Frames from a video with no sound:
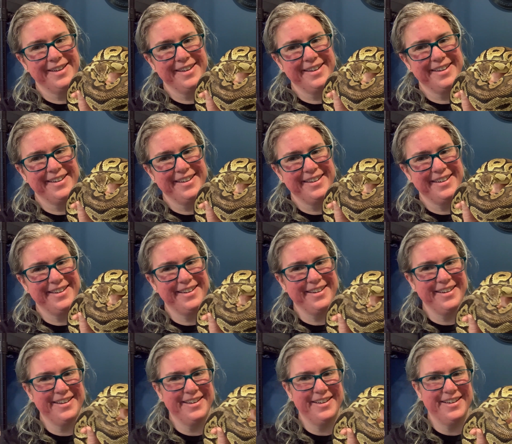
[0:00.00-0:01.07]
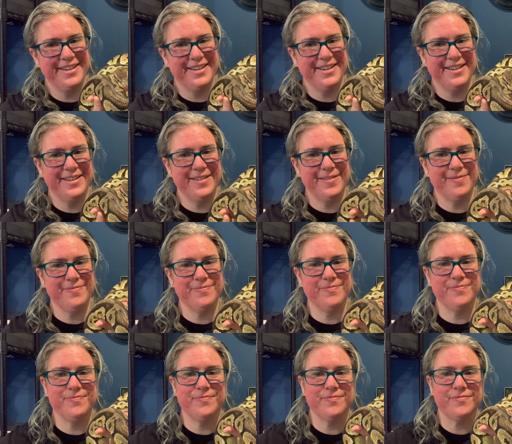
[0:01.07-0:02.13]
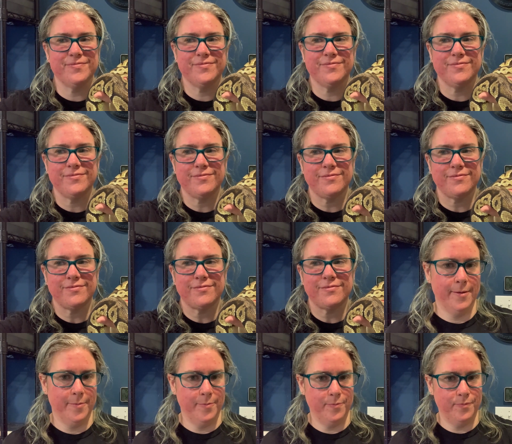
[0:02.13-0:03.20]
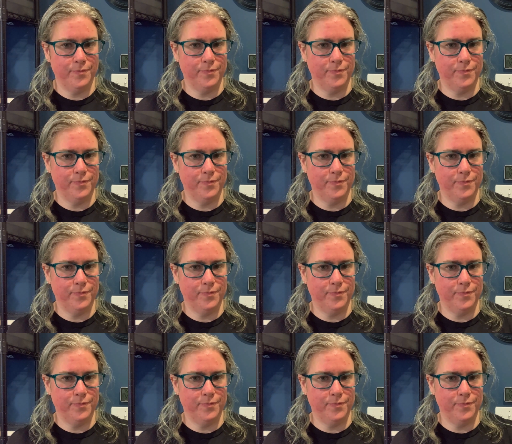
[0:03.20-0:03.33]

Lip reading: Nobody speaks.